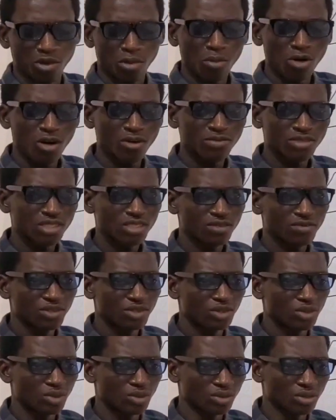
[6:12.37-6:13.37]
For more of these
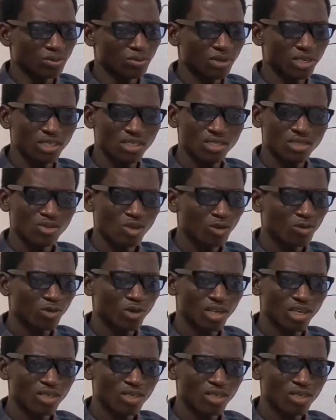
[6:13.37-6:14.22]
videos, please don't